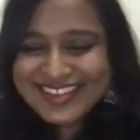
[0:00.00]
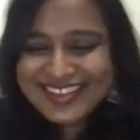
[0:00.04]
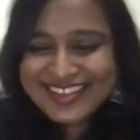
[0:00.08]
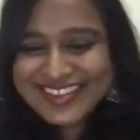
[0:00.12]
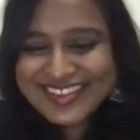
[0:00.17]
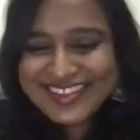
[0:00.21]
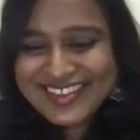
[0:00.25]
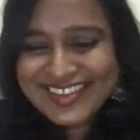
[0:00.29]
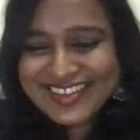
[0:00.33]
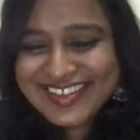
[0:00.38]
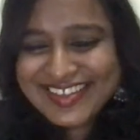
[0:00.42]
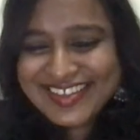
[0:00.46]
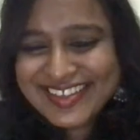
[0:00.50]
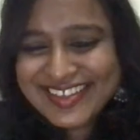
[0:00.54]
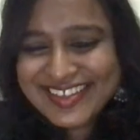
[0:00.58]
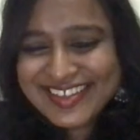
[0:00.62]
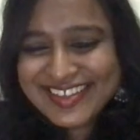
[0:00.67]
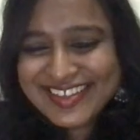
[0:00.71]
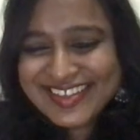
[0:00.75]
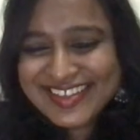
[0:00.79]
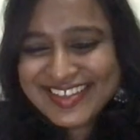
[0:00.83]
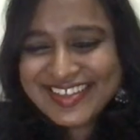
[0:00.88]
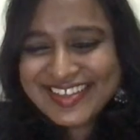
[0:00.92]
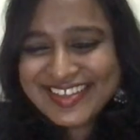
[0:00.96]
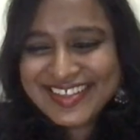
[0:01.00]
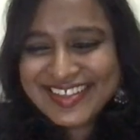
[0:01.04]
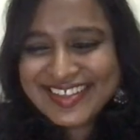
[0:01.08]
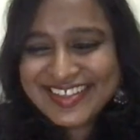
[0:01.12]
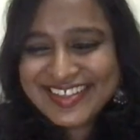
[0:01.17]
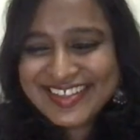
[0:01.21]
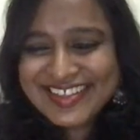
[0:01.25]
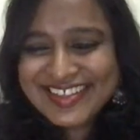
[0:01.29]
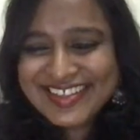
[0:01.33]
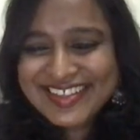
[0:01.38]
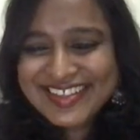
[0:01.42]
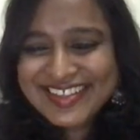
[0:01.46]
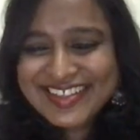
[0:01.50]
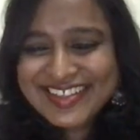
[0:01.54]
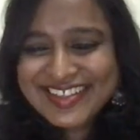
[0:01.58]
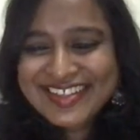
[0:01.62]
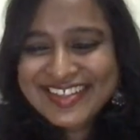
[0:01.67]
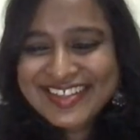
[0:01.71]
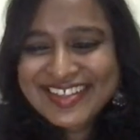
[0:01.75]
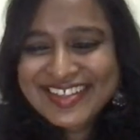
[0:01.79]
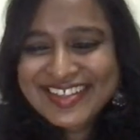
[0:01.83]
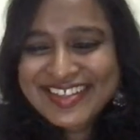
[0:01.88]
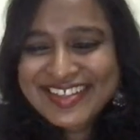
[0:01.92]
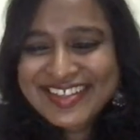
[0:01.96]

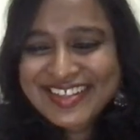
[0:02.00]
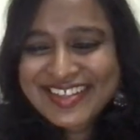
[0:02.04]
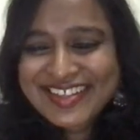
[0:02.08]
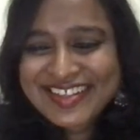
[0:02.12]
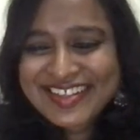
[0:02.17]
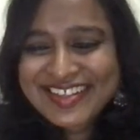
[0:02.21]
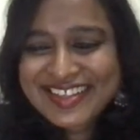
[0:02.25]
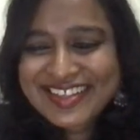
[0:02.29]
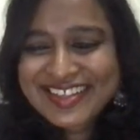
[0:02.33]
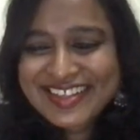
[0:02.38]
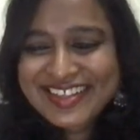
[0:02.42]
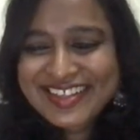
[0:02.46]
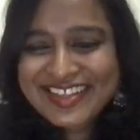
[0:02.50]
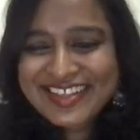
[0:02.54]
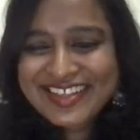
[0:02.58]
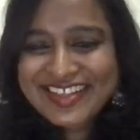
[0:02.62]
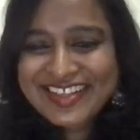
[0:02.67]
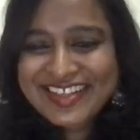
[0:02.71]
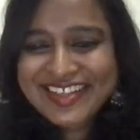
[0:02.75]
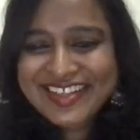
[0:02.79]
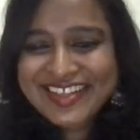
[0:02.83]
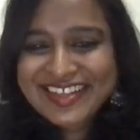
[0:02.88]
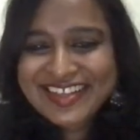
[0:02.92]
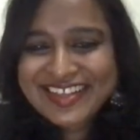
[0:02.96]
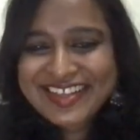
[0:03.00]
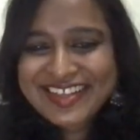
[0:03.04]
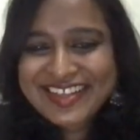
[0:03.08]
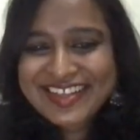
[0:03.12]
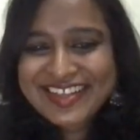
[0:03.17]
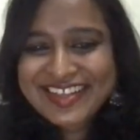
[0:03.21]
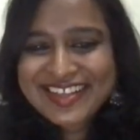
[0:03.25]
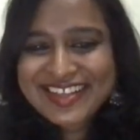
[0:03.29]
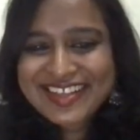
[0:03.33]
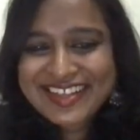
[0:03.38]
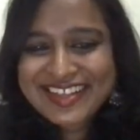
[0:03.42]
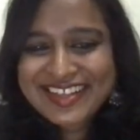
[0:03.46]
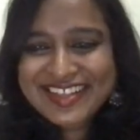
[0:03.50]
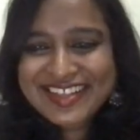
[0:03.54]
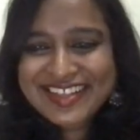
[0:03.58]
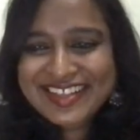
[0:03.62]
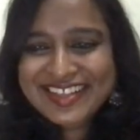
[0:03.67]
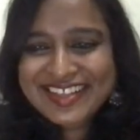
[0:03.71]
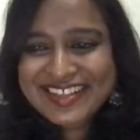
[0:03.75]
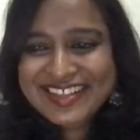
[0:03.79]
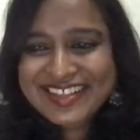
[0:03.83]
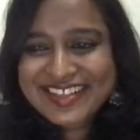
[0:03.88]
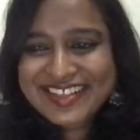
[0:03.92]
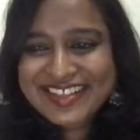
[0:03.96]

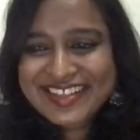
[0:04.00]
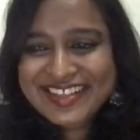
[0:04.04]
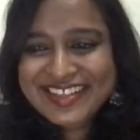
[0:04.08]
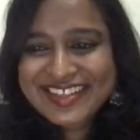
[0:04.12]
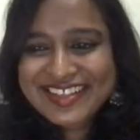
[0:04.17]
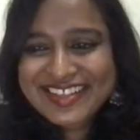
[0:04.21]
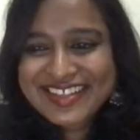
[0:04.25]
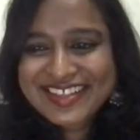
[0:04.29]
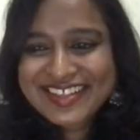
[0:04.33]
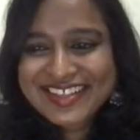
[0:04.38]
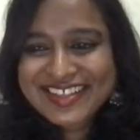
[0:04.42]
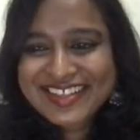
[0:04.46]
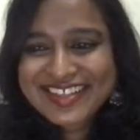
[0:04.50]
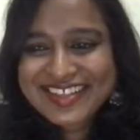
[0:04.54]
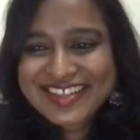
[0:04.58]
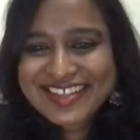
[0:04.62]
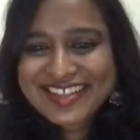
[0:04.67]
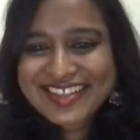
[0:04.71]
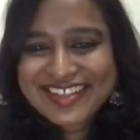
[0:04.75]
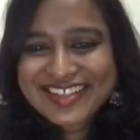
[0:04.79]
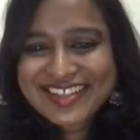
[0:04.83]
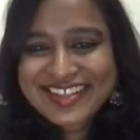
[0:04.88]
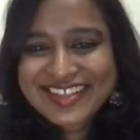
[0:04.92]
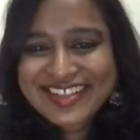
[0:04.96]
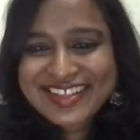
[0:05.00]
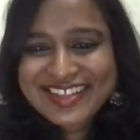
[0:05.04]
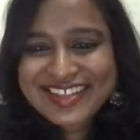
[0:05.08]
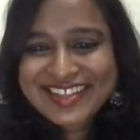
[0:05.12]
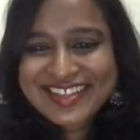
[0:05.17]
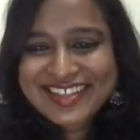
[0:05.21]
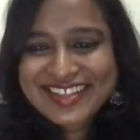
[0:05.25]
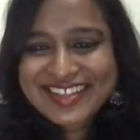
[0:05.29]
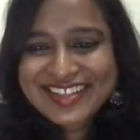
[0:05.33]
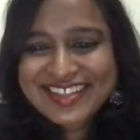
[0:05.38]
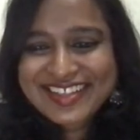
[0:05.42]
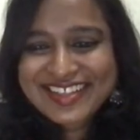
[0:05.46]
No words are spoken by the person on screen.